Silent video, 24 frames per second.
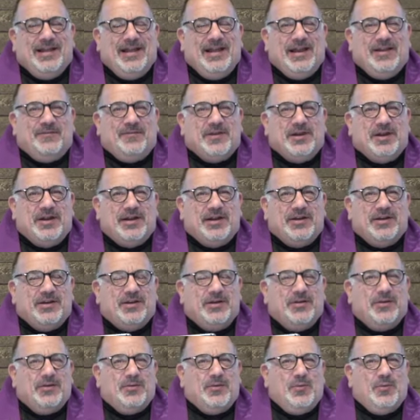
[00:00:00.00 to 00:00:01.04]
if you didn't
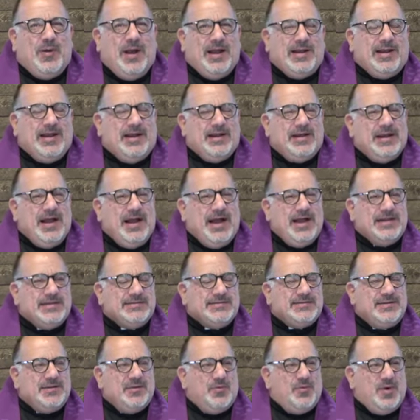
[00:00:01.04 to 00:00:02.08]

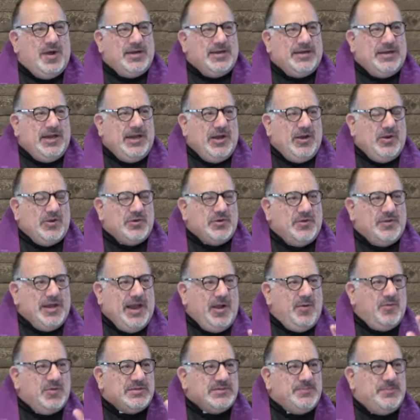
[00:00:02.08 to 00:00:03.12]
recognize the one character,
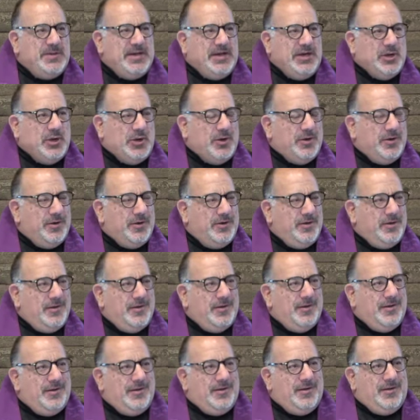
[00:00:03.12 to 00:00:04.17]
that was Peter,
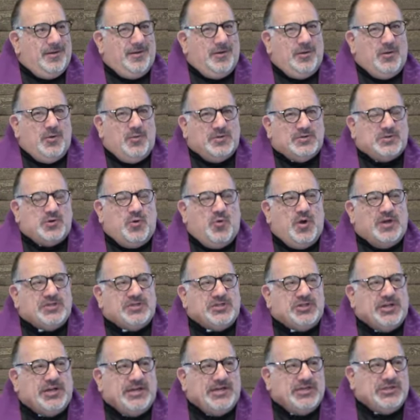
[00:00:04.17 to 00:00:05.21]
who was
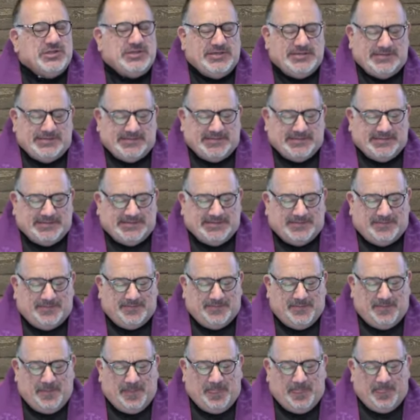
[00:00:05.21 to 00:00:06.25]
questioning Jesus.
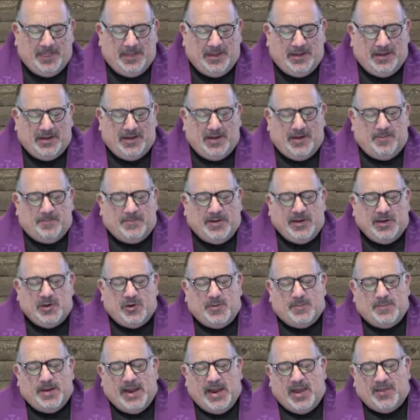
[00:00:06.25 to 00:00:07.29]
Peter
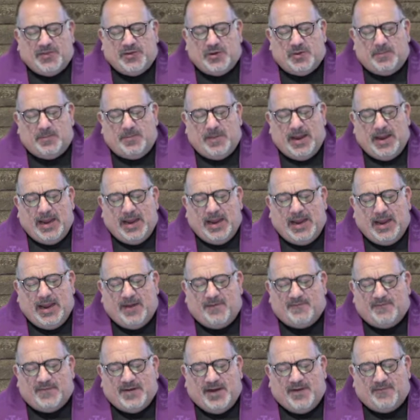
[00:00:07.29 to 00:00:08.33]
and Matthew may
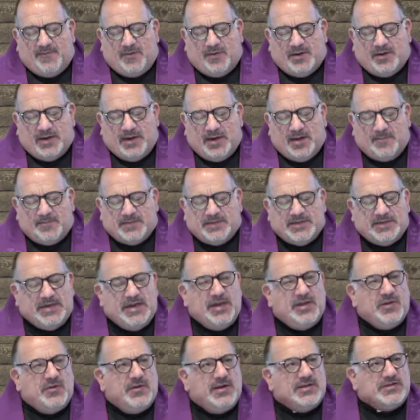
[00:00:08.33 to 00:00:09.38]
have never come
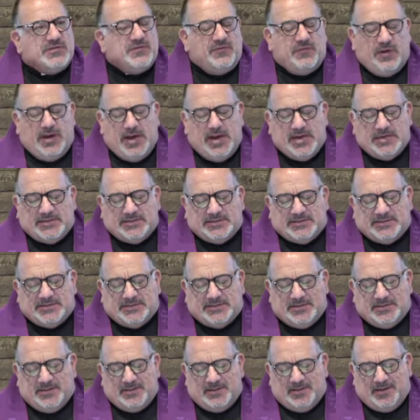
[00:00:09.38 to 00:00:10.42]
together as
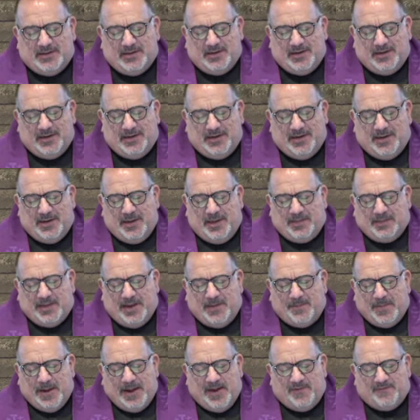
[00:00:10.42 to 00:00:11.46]
friends.
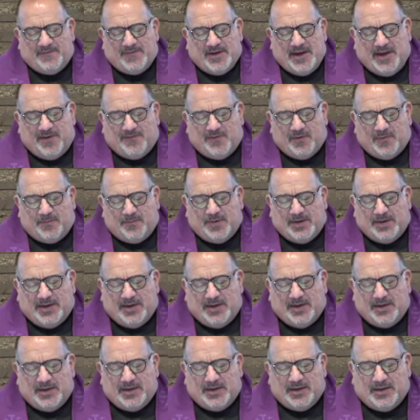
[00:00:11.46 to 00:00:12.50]
They may have never
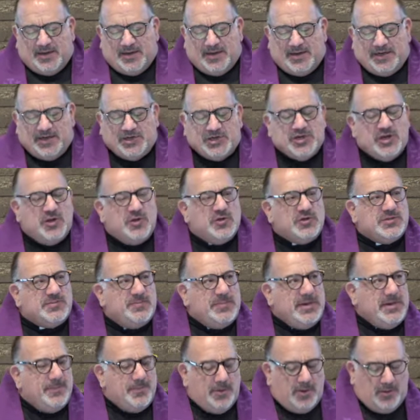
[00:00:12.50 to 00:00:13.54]
been each other's
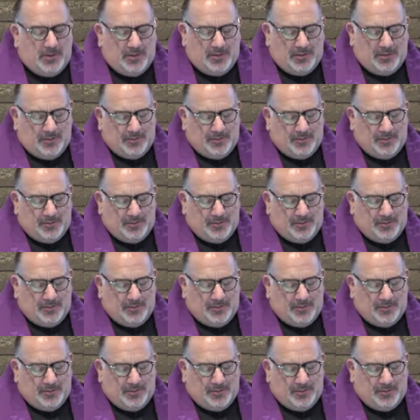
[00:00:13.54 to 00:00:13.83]
people.